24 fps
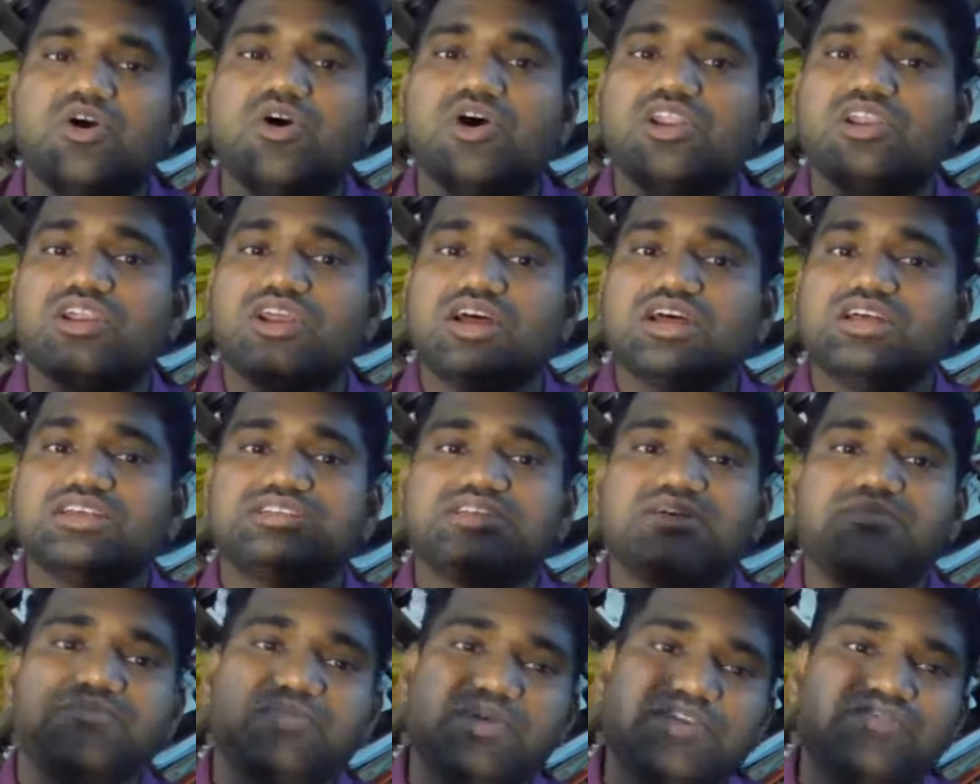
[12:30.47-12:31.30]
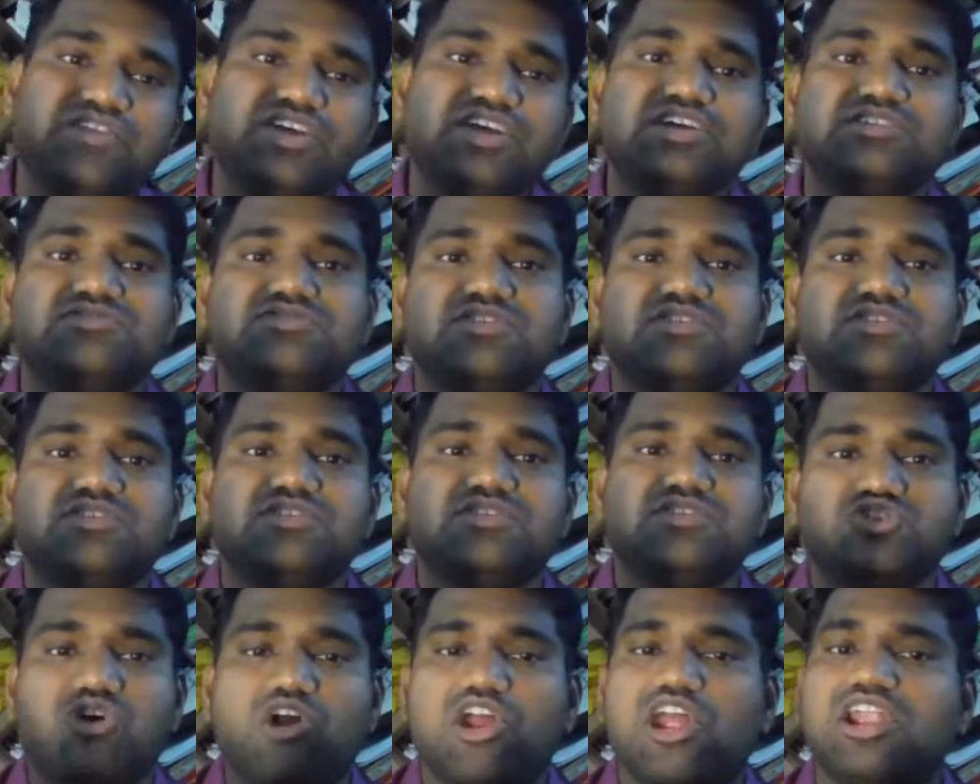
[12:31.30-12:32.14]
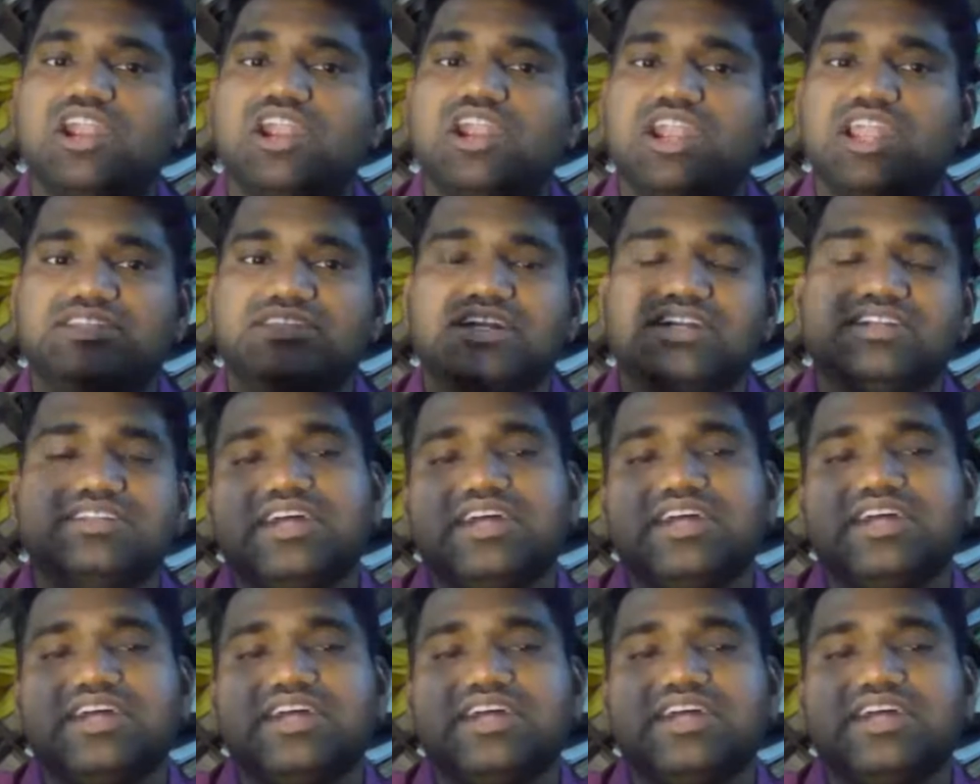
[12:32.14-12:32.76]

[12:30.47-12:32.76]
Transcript: or some fingers will be joined like that.